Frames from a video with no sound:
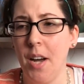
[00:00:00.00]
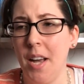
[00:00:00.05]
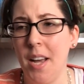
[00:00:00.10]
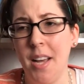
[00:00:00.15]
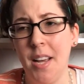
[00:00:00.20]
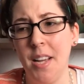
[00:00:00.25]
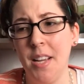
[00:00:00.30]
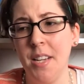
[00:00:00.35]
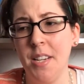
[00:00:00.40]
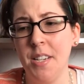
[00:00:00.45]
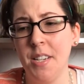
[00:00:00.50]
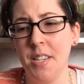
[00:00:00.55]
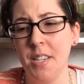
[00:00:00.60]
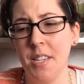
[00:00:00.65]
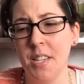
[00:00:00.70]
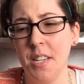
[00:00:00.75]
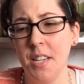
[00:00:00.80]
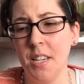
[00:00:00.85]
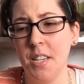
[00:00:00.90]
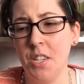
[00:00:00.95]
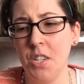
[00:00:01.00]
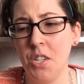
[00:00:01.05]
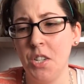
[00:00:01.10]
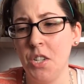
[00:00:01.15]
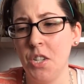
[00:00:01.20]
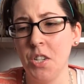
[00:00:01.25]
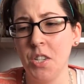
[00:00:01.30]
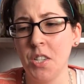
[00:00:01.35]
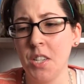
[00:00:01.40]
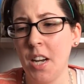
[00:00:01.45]
And it's
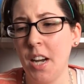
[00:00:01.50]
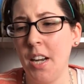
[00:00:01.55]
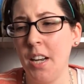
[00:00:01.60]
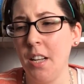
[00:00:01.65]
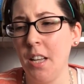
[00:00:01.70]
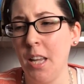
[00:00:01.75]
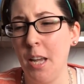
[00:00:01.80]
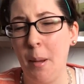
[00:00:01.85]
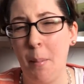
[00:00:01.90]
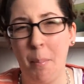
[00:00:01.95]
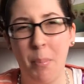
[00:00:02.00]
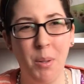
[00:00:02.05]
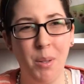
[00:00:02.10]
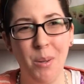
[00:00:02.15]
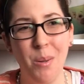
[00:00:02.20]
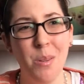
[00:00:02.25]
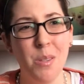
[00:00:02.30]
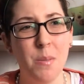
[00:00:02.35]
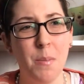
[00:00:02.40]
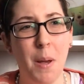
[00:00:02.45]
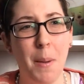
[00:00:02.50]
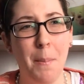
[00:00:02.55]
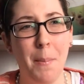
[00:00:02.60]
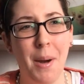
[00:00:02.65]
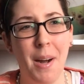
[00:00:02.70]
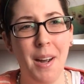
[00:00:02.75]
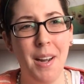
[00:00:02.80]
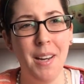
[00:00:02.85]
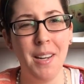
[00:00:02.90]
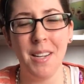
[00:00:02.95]
just kind of like blows my
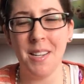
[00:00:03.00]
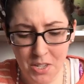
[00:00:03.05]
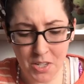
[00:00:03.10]
mind.